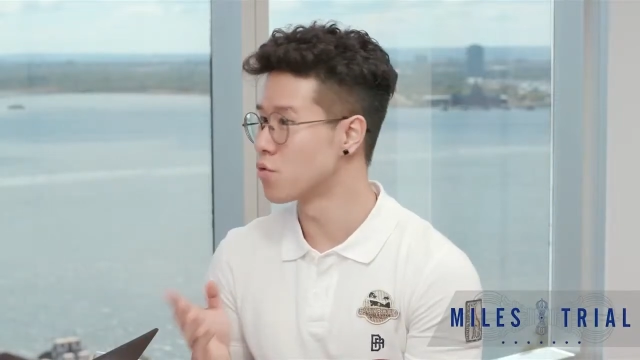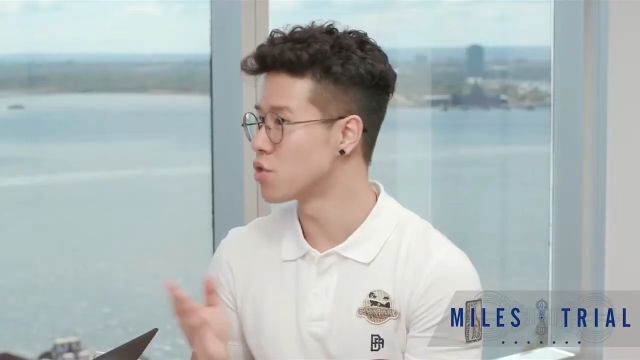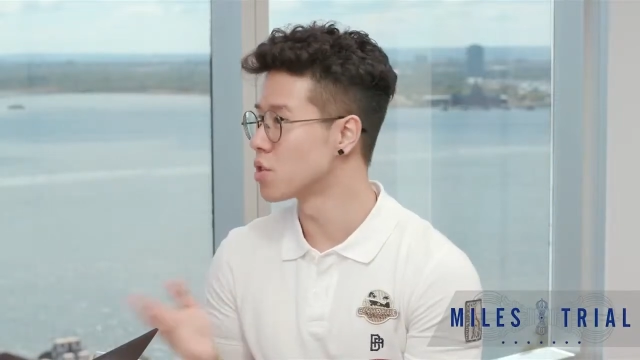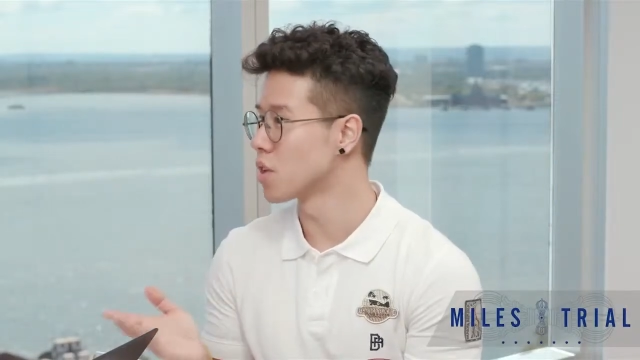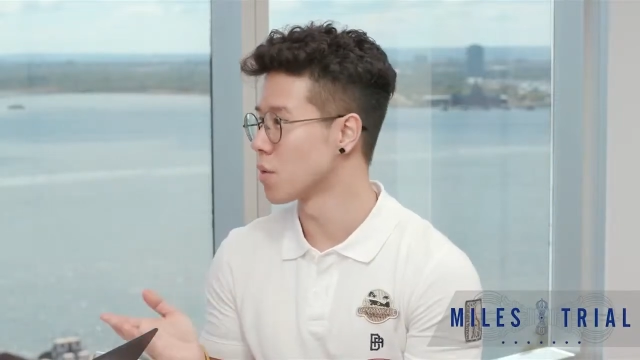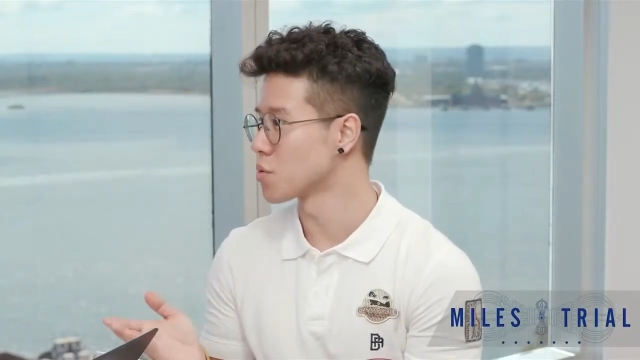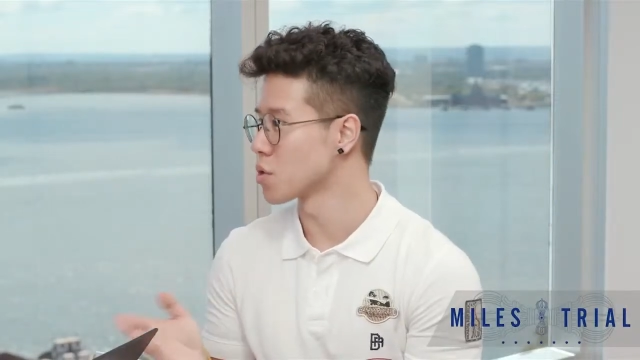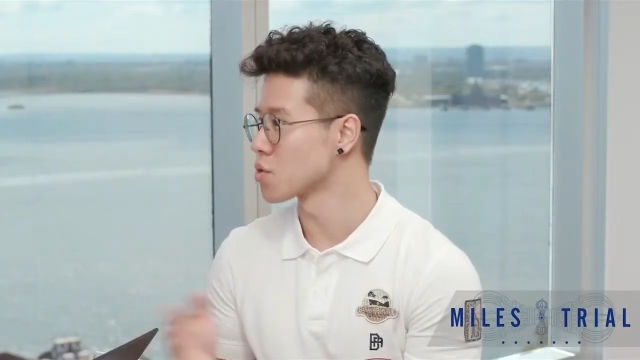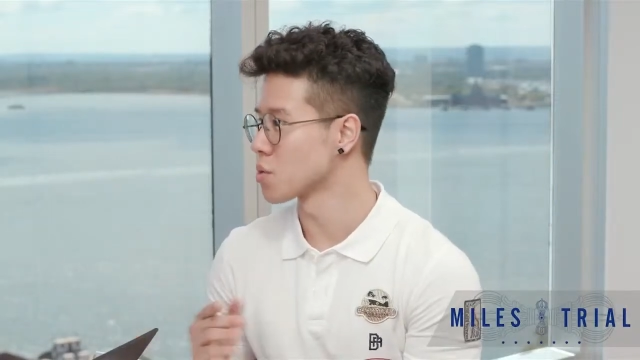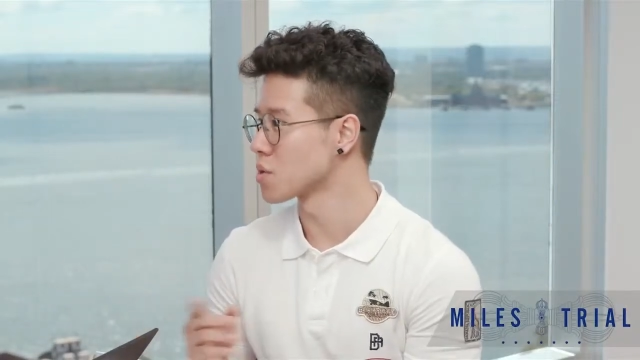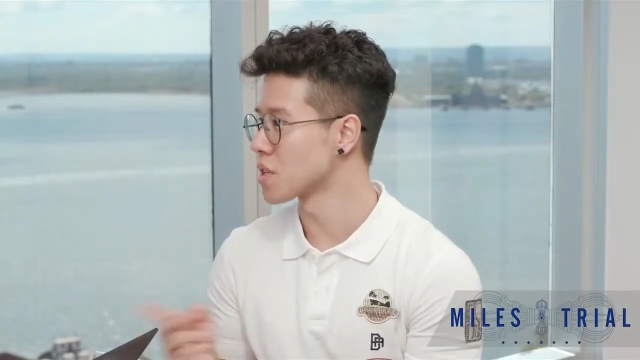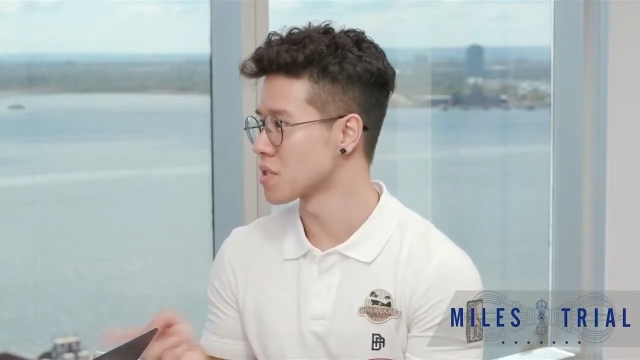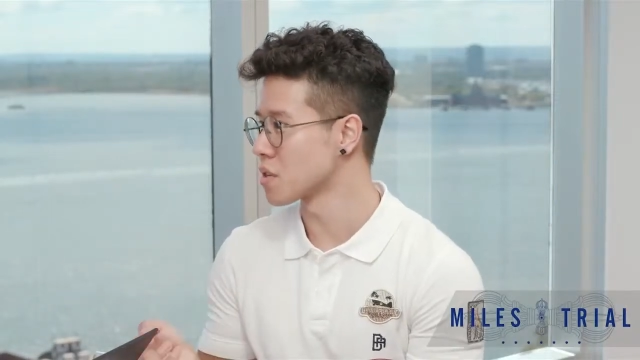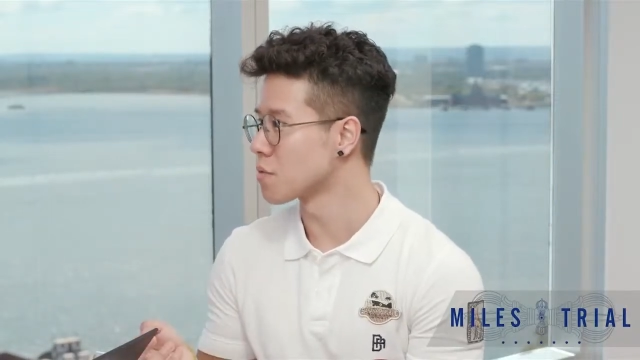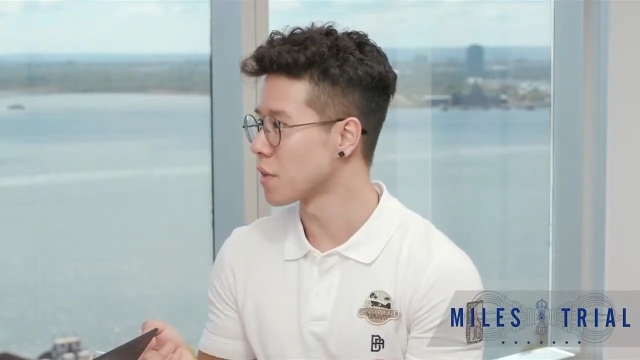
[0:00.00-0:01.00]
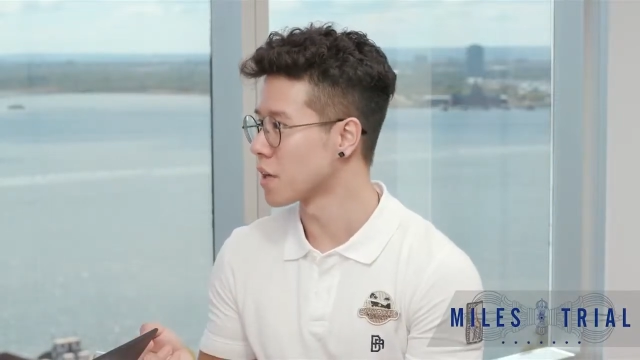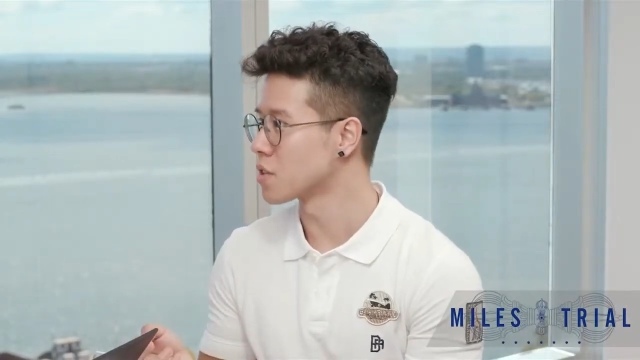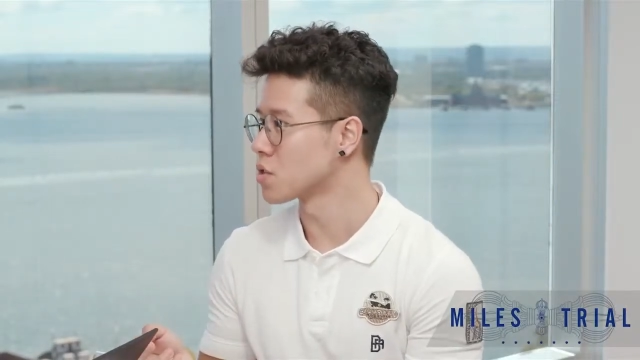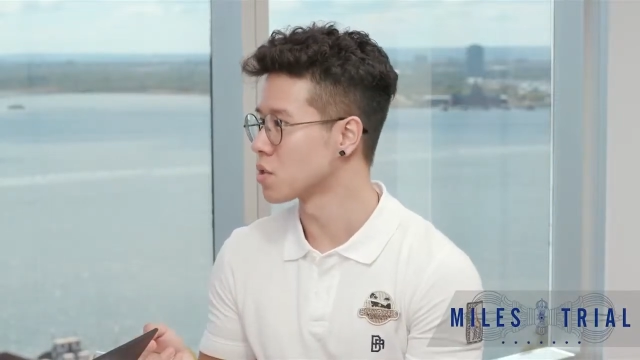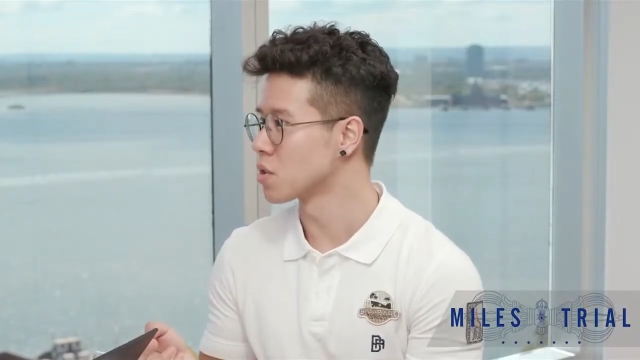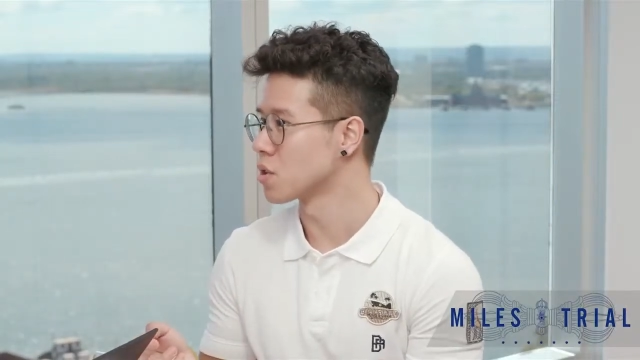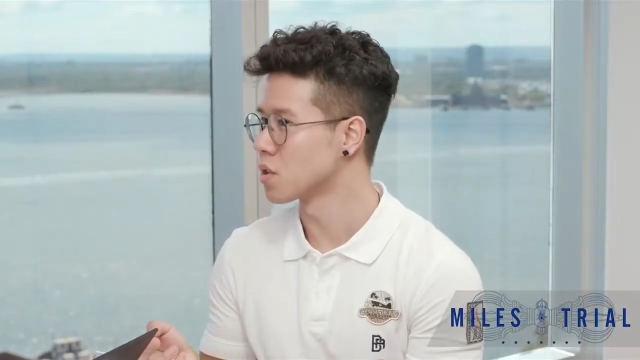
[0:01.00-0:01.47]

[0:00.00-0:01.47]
of G Clubs also testified